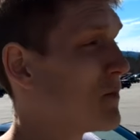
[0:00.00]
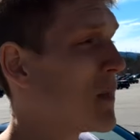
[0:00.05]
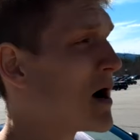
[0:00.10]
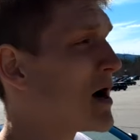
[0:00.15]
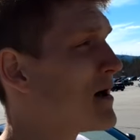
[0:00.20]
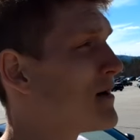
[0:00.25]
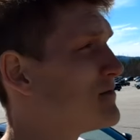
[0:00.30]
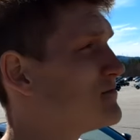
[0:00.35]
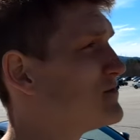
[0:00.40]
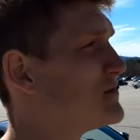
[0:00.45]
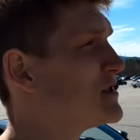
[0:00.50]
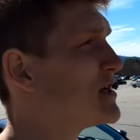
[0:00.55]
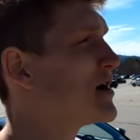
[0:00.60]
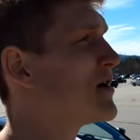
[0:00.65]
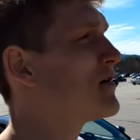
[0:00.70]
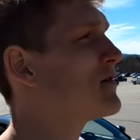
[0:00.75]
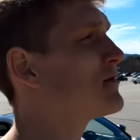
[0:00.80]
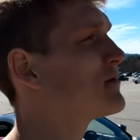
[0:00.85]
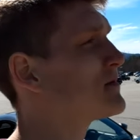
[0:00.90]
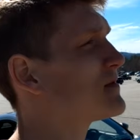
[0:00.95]
But, you
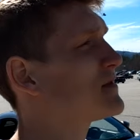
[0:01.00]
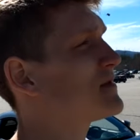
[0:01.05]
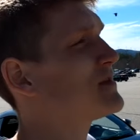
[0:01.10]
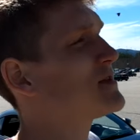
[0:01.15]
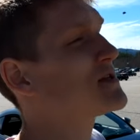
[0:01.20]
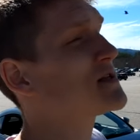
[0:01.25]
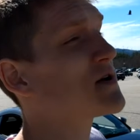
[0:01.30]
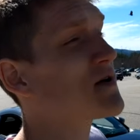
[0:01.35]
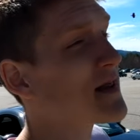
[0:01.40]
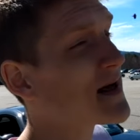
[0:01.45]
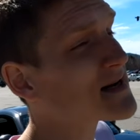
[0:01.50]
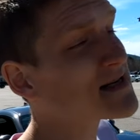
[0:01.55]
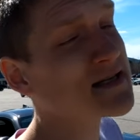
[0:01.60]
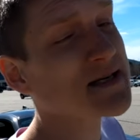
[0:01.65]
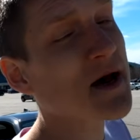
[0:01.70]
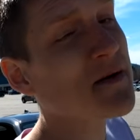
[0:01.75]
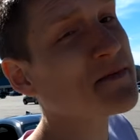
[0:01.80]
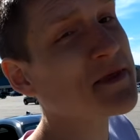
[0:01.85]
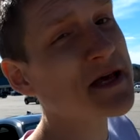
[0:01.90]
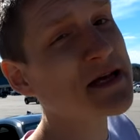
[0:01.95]
know, so that's
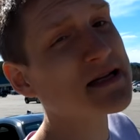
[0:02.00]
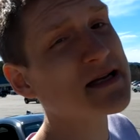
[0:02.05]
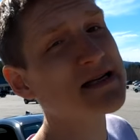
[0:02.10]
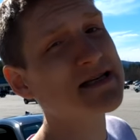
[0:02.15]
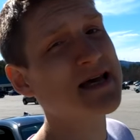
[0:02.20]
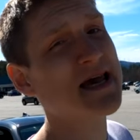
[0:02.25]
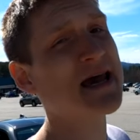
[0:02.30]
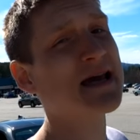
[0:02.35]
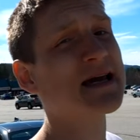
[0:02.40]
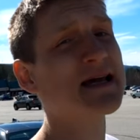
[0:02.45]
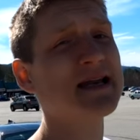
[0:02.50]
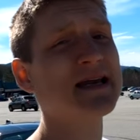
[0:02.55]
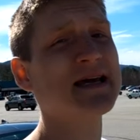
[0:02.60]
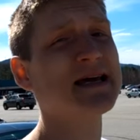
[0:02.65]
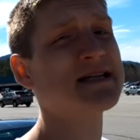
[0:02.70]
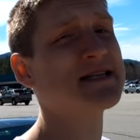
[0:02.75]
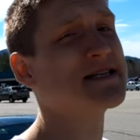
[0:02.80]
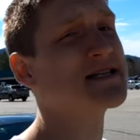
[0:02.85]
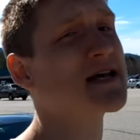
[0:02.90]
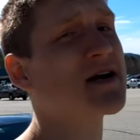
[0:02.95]
something to take into
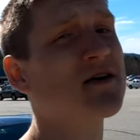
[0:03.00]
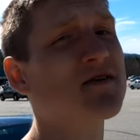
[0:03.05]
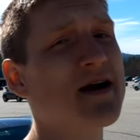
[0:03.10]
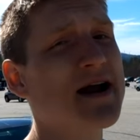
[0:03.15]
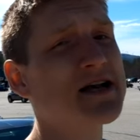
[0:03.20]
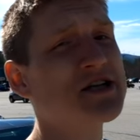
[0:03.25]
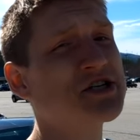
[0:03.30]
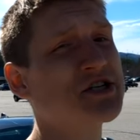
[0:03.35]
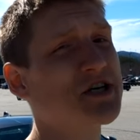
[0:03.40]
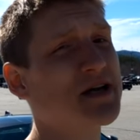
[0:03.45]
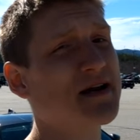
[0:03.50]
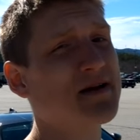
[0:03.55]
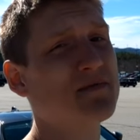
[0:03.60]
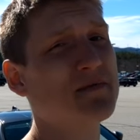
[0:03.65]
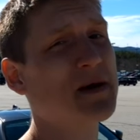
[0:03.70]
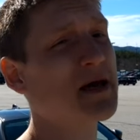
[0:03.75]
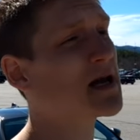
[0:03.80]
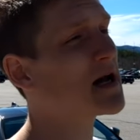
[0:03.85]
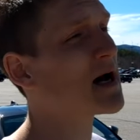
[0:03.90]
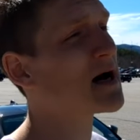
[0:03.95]

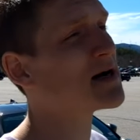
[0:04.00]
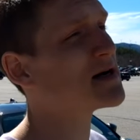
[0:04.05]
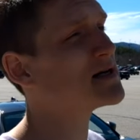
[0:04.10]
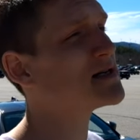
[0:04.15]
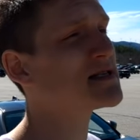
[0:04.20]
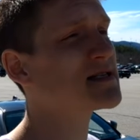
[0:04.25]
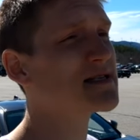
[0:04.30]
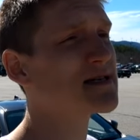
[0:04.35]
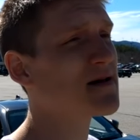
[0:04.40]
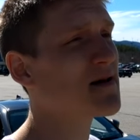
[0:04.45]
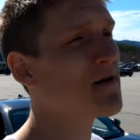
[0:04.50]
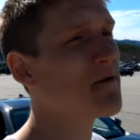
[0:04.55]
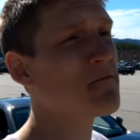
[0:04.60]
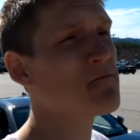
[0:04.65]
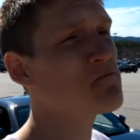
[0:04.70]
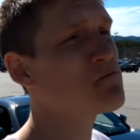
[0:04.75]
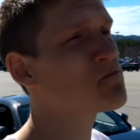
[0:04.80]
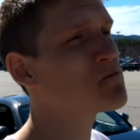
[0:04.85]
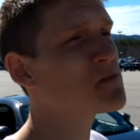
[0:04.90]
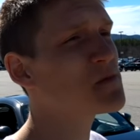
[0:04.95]
consideration, because,
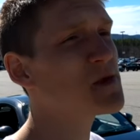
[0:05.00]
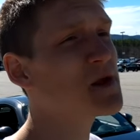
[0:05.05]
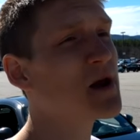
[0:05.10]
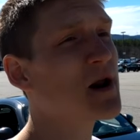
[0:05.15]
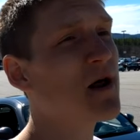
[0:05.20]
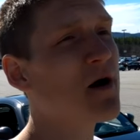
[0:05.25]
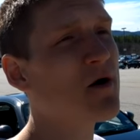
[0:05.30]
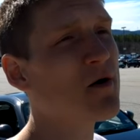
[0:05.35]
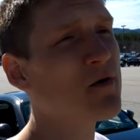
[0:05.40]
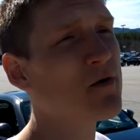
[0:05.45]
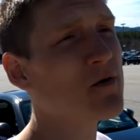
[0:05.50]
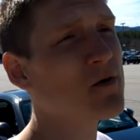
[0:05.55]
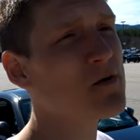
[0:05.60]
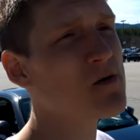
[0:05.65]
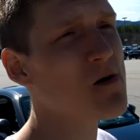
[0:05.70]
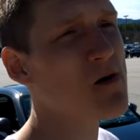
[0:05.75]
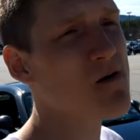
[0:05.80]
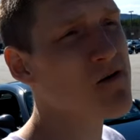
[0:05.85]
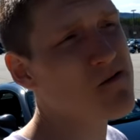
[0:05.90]
you know,